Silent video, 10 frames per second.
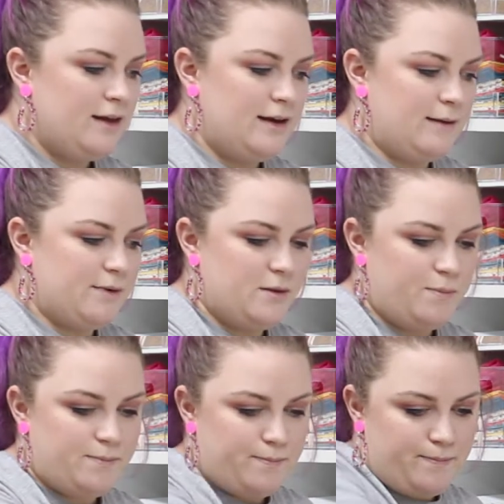Now I'm going to
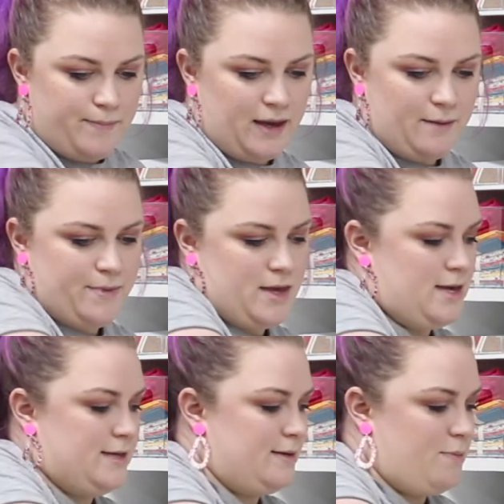pick up the
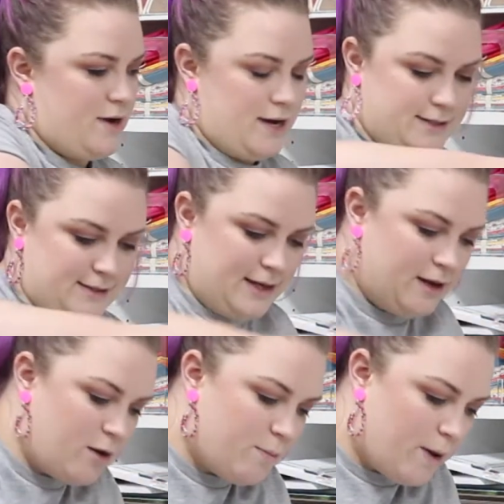Easy Press,
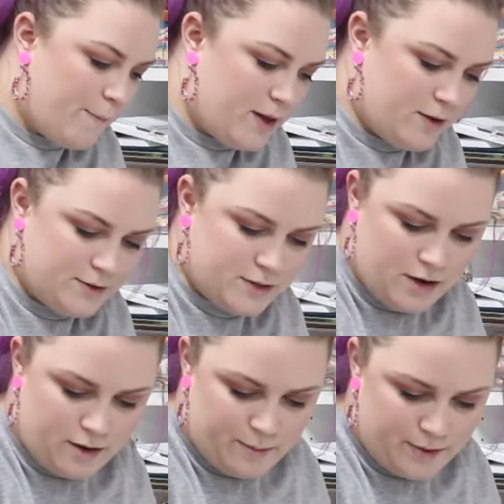pop it on top,